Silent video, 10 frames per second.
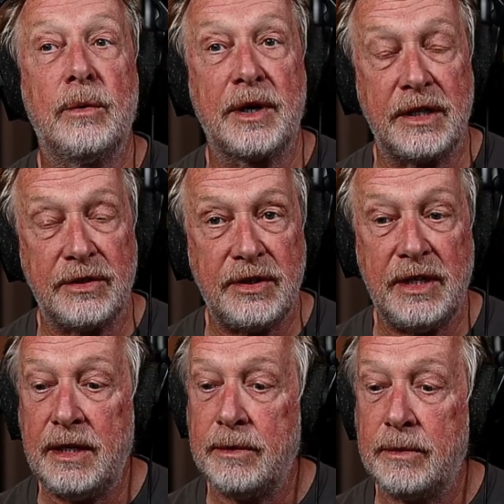We're going to
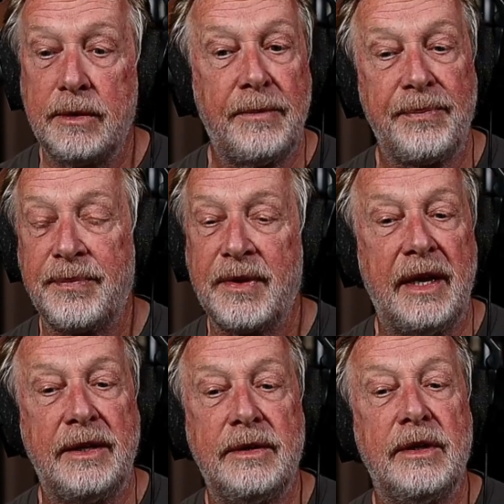see,
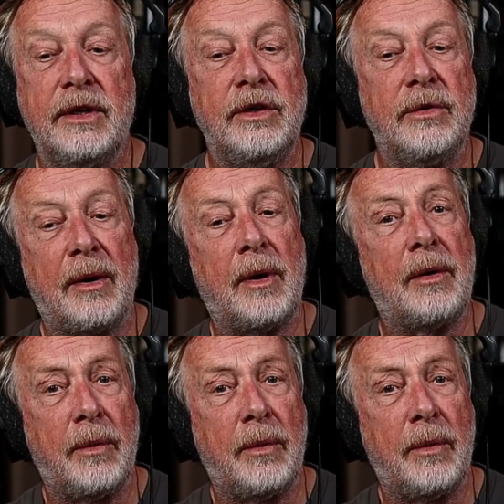and you know, I won't,